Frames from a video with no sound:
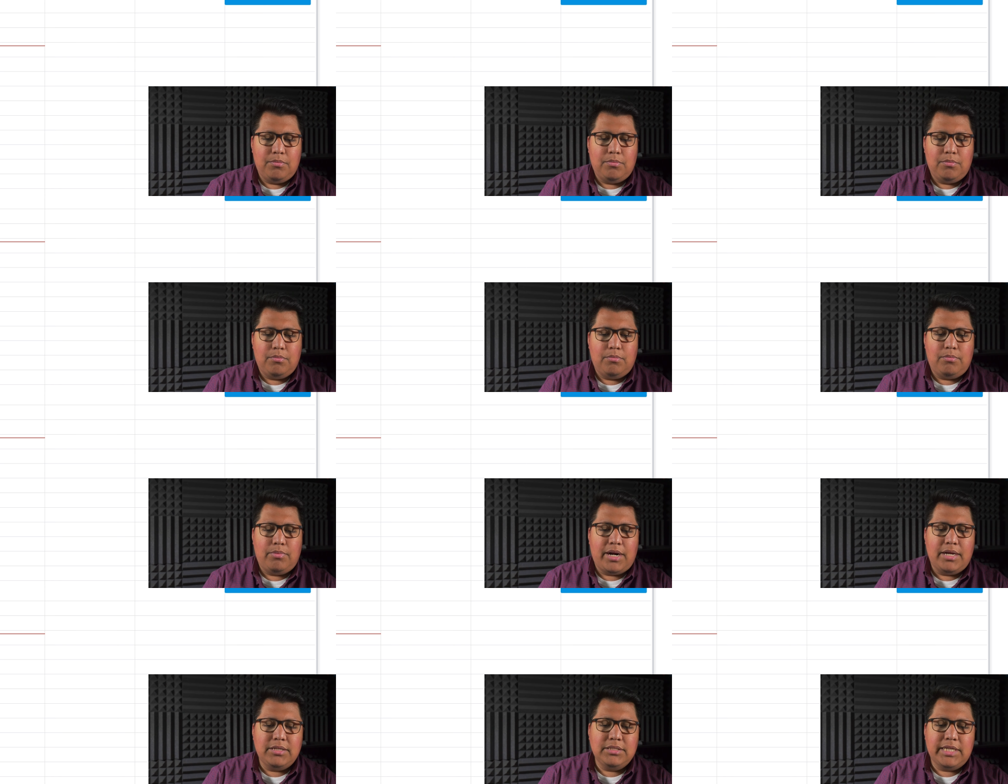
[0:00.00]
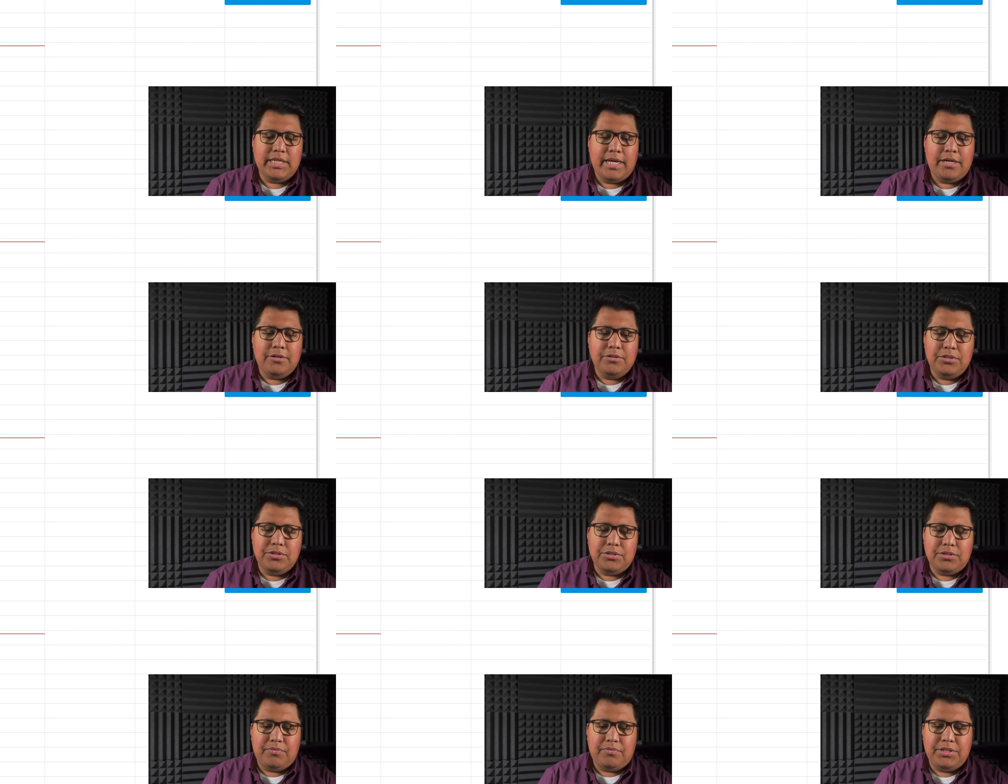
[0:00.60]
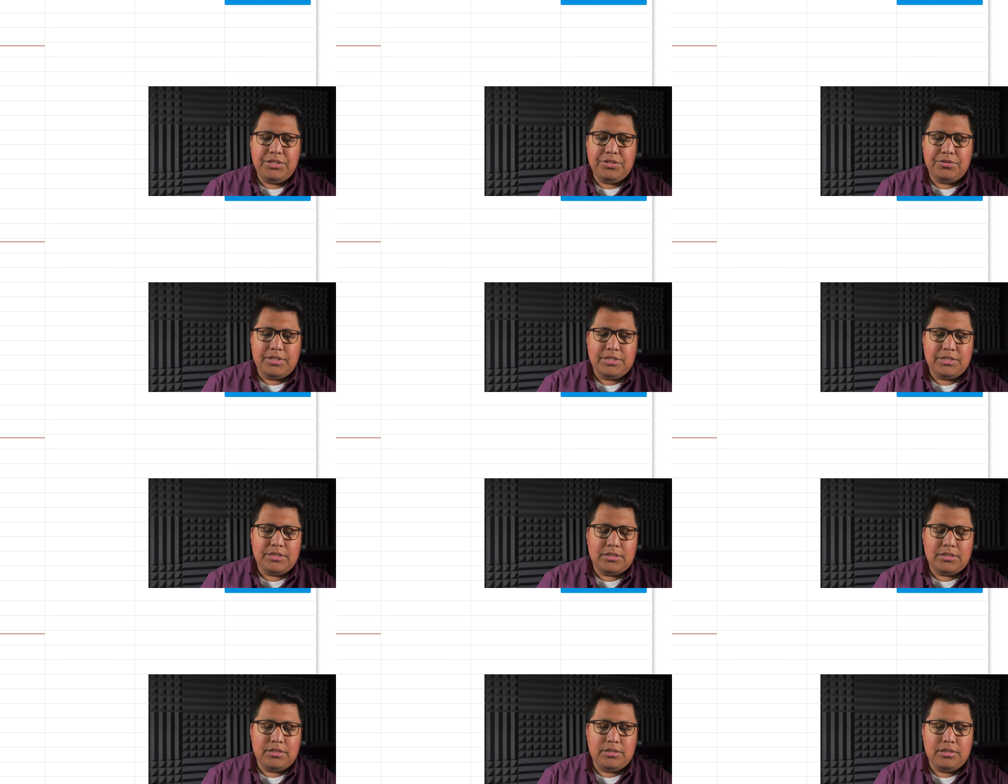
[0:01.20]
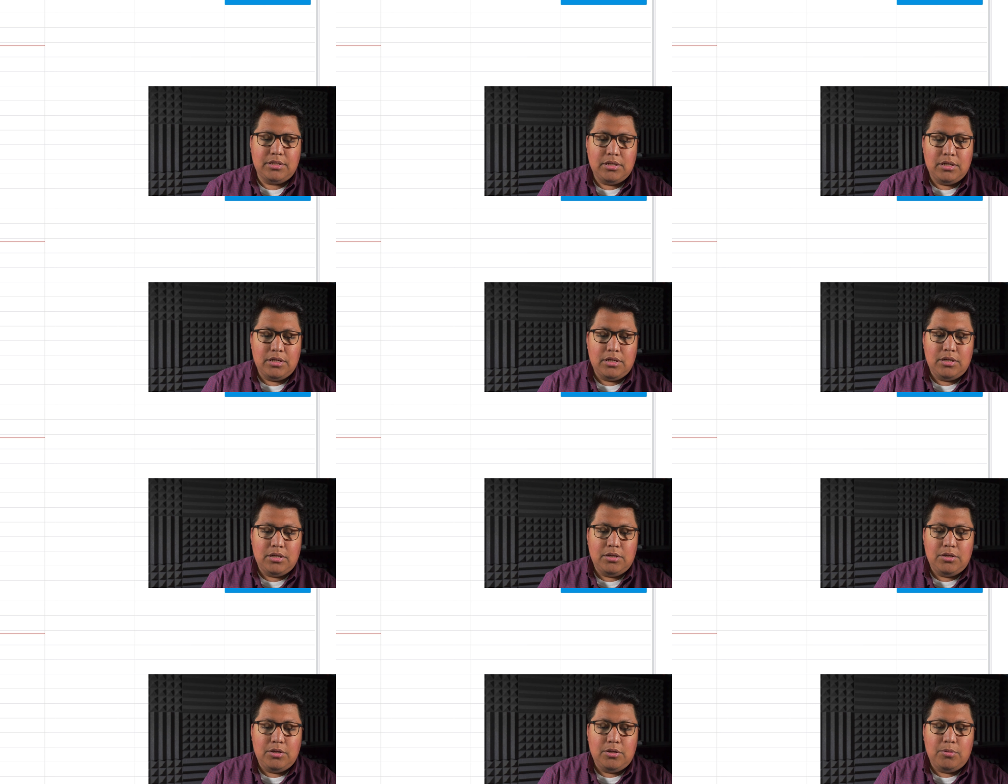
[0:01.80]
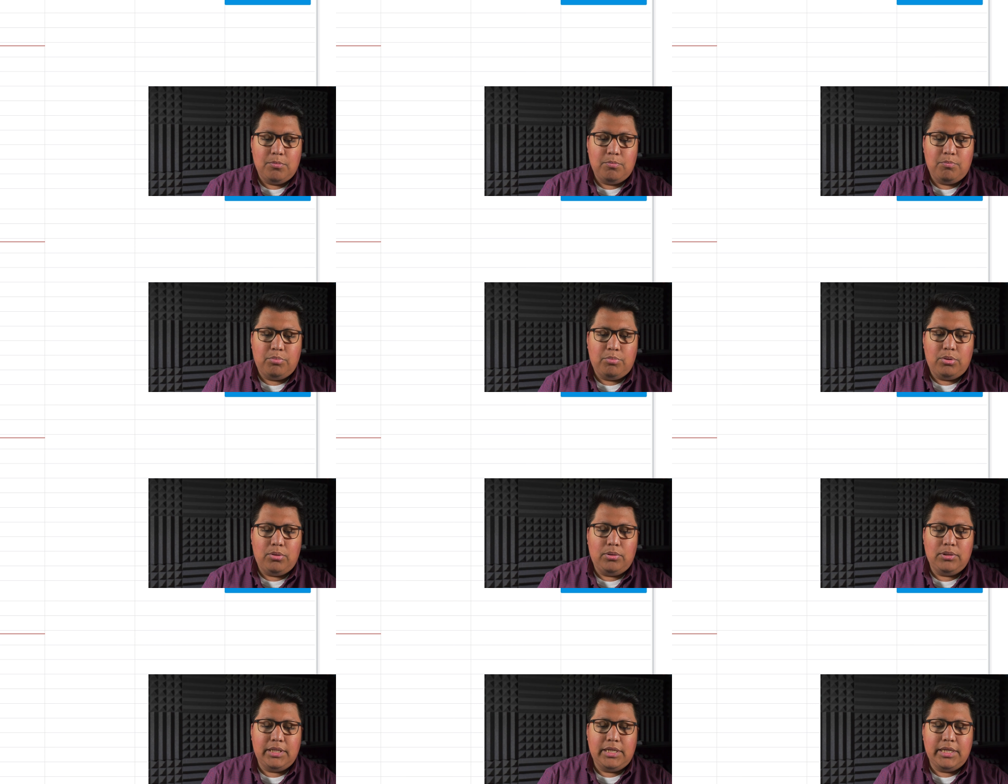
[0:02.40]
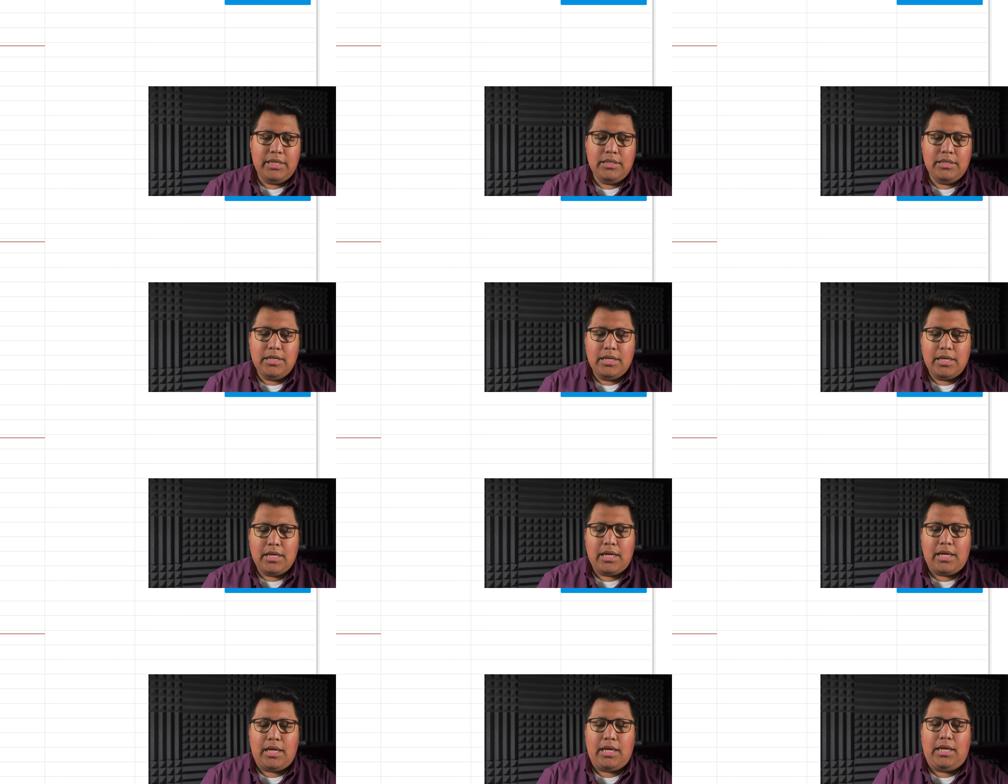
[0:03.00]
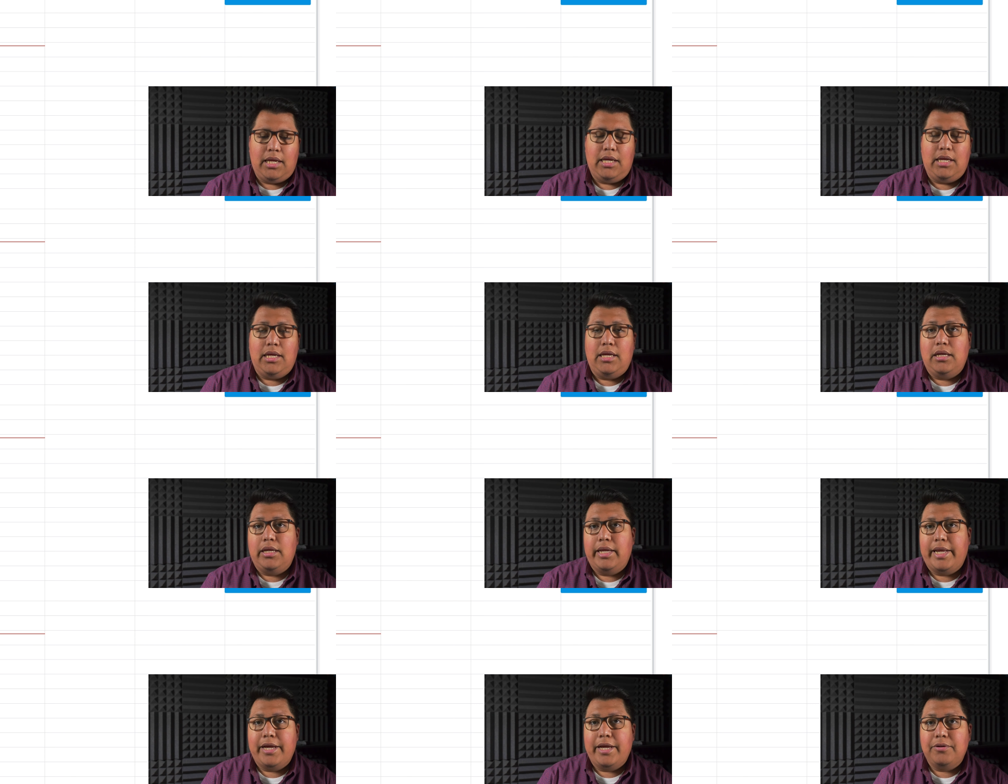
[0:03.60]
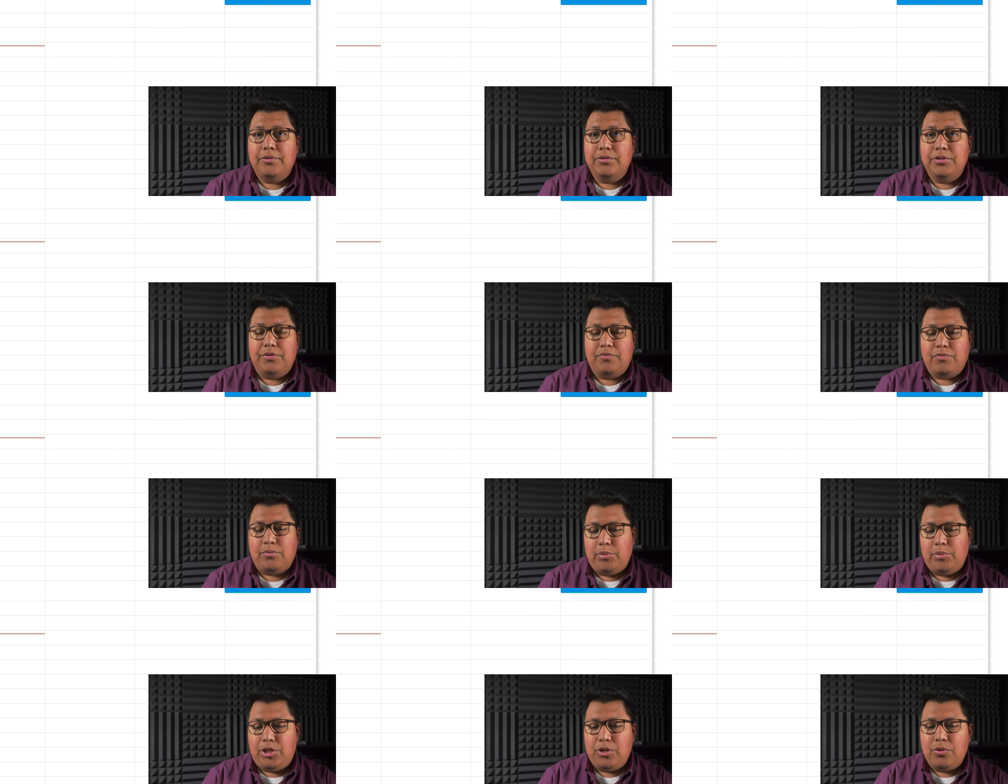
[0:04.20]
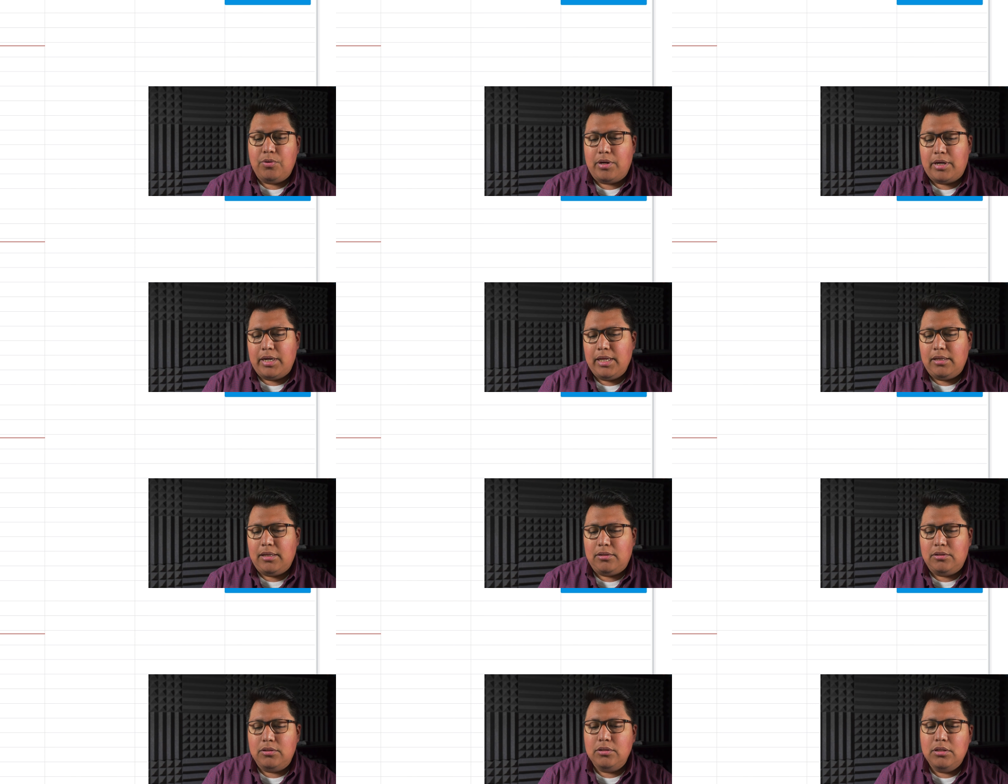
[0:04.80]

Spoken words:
browse calendars of interest, pull in a calendar from a URL,